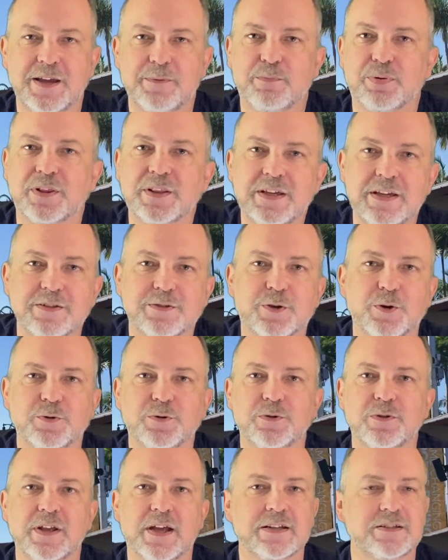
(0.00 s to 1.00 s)
Please go
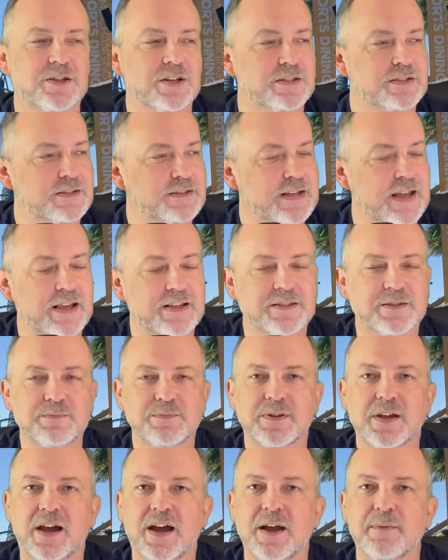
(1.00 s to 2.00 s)
do that. Just take some
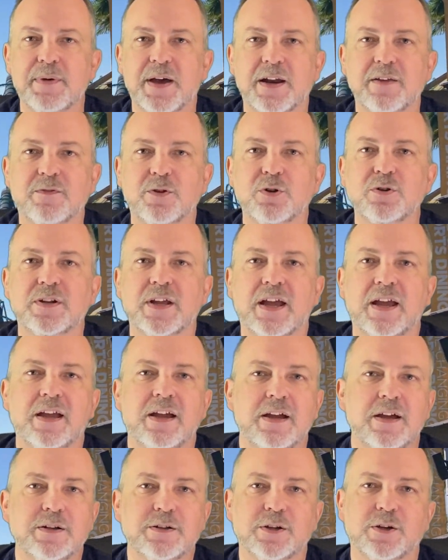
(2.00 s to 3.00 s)
time out of your day
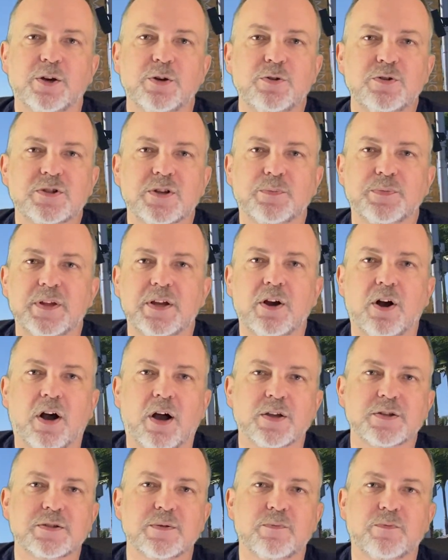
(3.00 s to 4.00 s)
to go do something
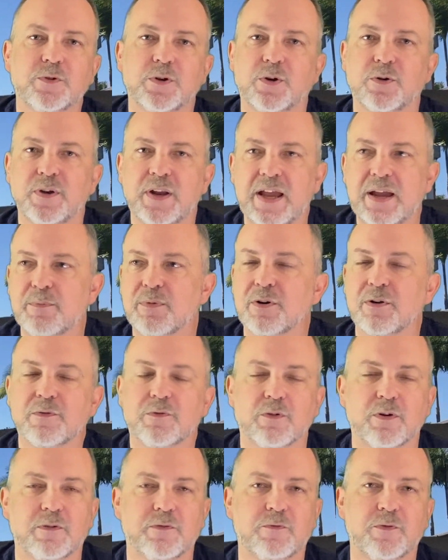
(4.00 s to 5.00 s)
awesome for your neighbor,
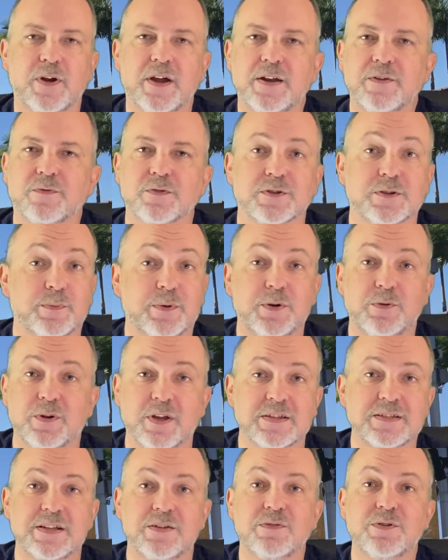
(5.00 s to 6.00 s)
for a friend, for somebody who
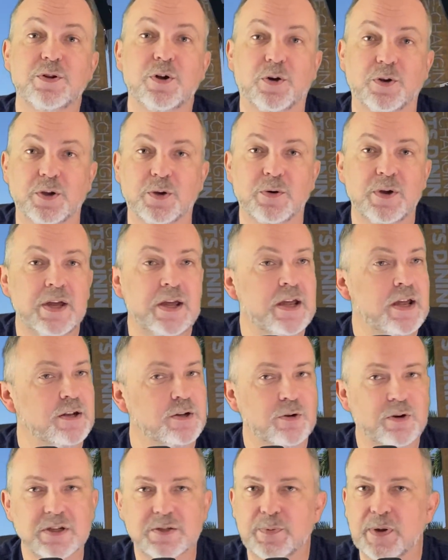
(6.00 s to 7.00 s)
doesn't even know you.
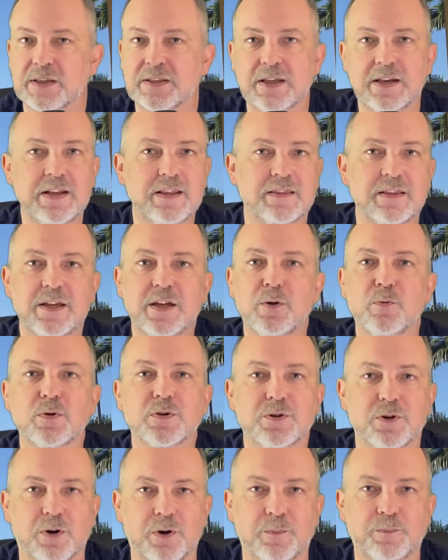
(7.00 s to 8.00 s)
Don't expect anything in
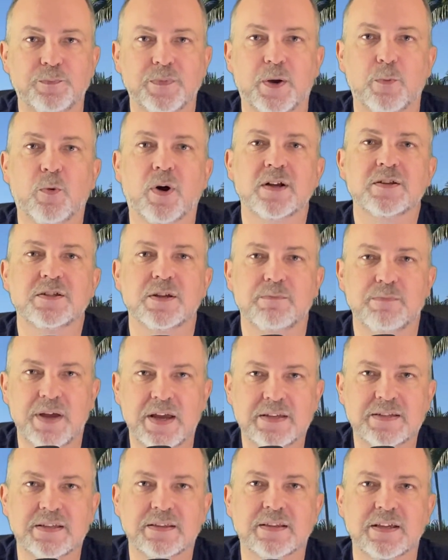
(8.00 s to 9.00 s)
return, and watch the
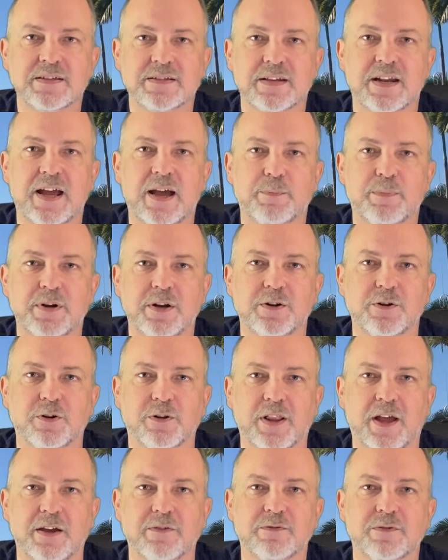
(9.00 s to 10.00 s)
amazing things that happen in your
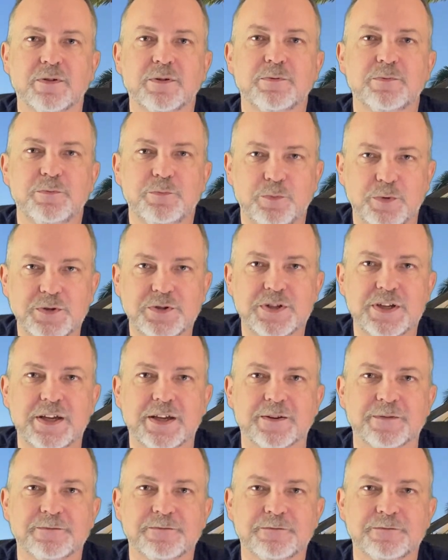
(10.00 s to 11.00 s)
life. We'll see you.